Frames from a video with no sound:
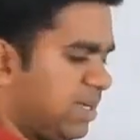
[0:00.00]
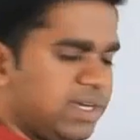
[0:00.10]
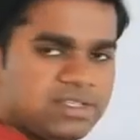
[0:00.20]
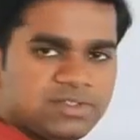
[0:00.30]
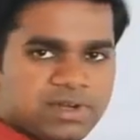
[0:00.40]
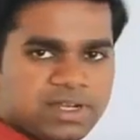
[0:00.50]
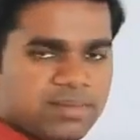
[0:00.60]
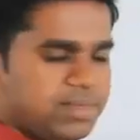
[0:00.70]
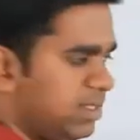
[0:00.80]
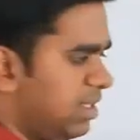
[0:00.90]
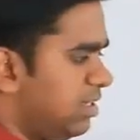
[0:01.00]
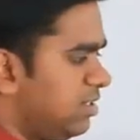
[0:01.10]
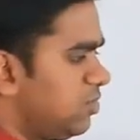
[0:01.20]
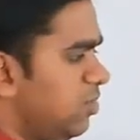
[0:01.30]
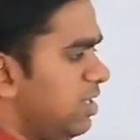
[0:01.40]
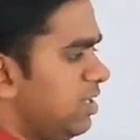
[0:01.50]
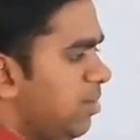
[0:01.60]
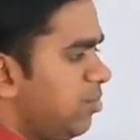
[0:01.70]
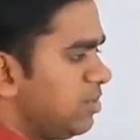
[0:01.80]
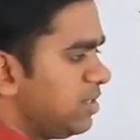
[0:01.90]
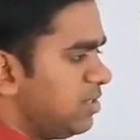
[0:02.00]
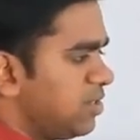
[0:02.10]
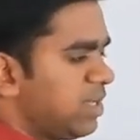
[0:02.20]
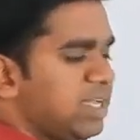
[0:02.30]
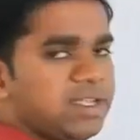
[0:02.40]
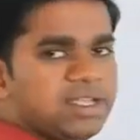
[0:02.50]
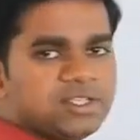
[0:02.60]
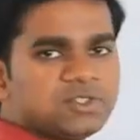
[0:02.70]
but it is not coming there. It is going in opposite. Okay.